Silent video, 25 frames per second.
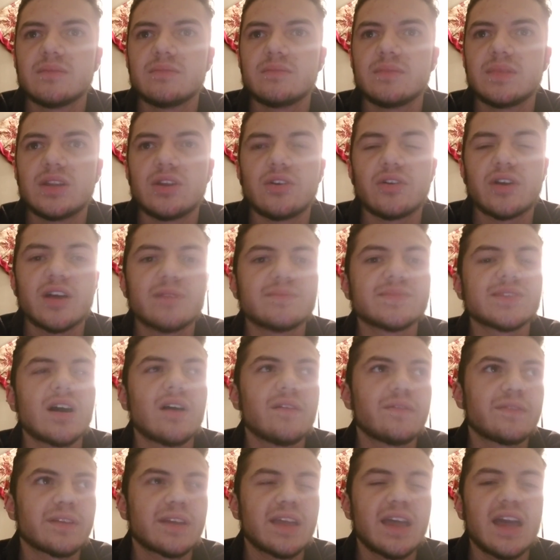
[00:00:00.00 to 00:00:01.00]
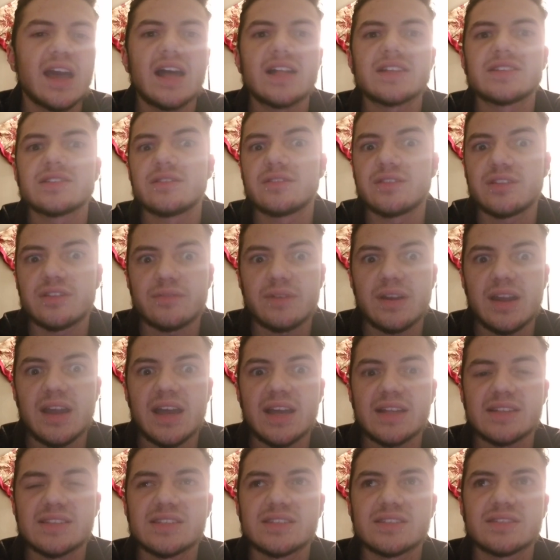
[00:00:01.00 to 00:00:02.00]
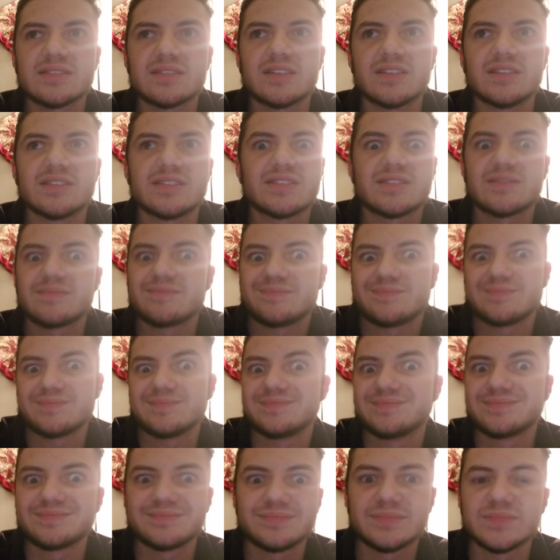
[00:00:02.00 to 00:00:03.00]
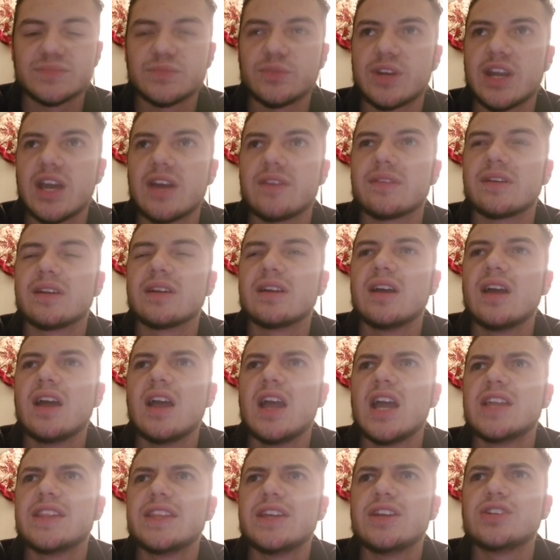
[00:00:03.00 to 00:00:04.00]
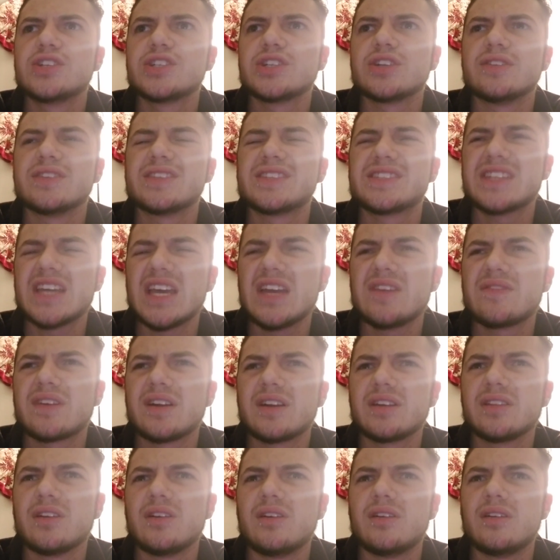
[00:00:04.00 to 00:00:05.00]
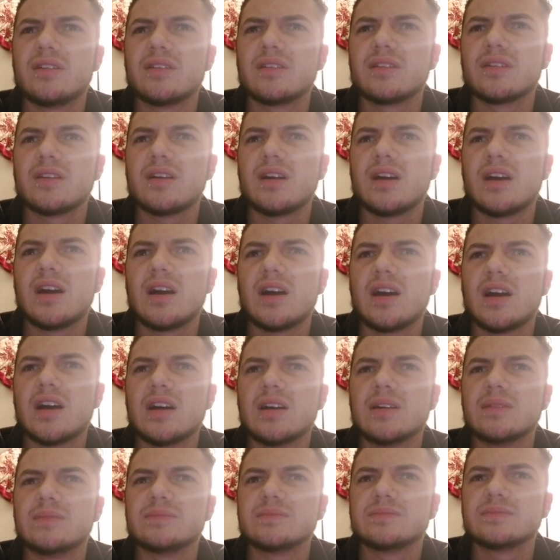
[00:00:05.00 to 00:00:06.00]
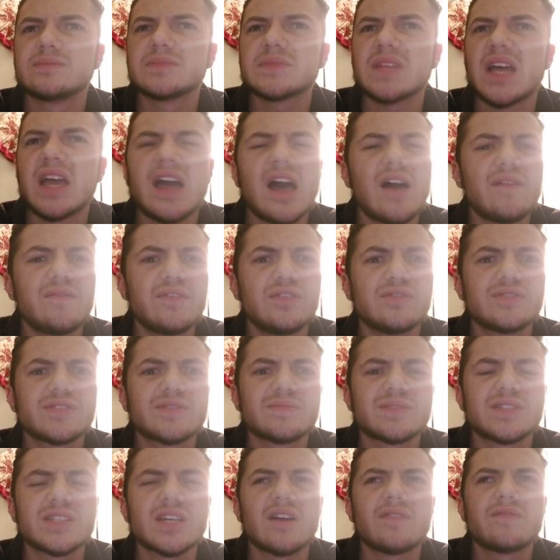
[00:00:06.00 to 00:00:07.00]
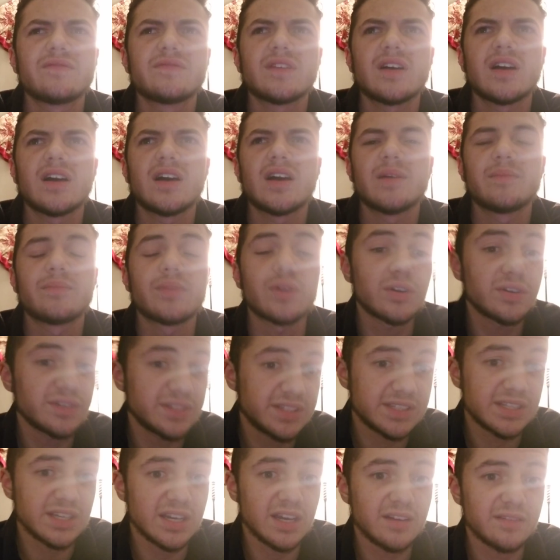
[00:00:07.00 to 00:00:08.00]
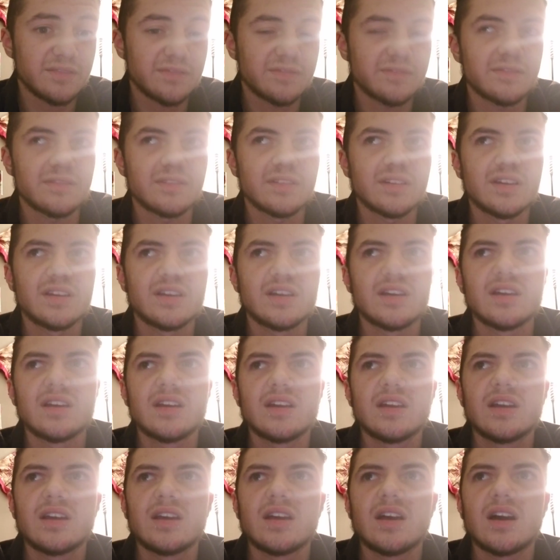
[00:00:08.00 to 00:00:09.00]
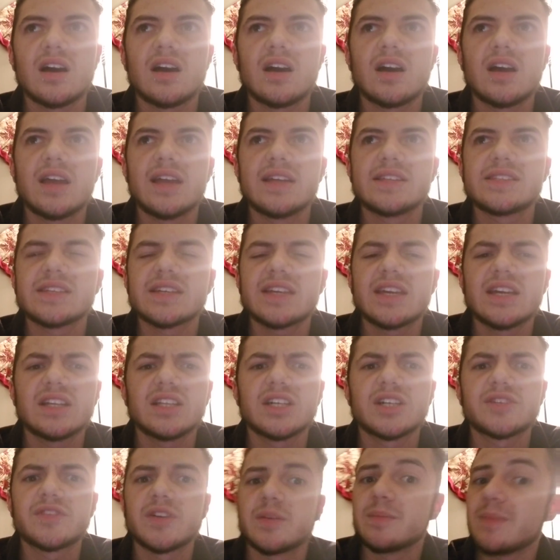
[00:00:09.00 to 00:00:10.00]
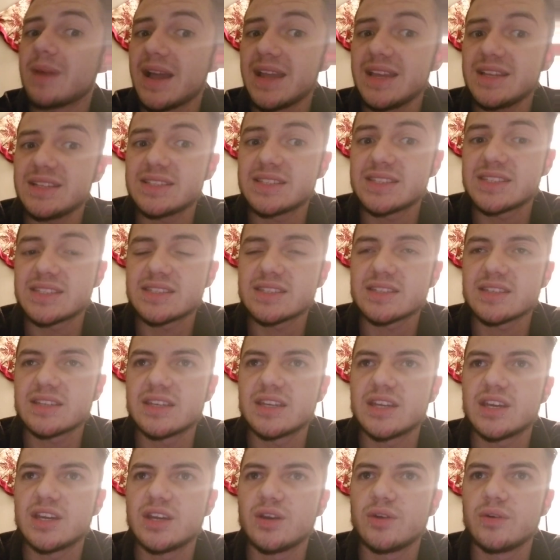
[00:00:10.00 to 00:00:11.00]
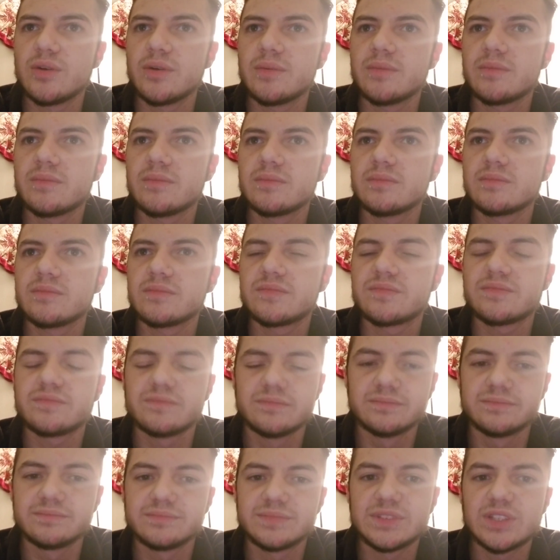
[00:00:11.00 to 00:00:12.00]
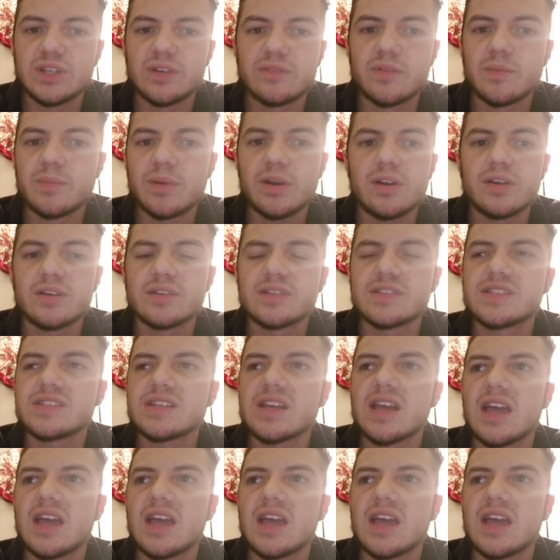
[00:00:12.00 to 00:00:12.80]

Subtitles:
You know, it comes off the cats onto the rats, because whatever. They usually don't stay very long. I have used some stuff, bird stuff. It's a killer for mites, you know, for birds.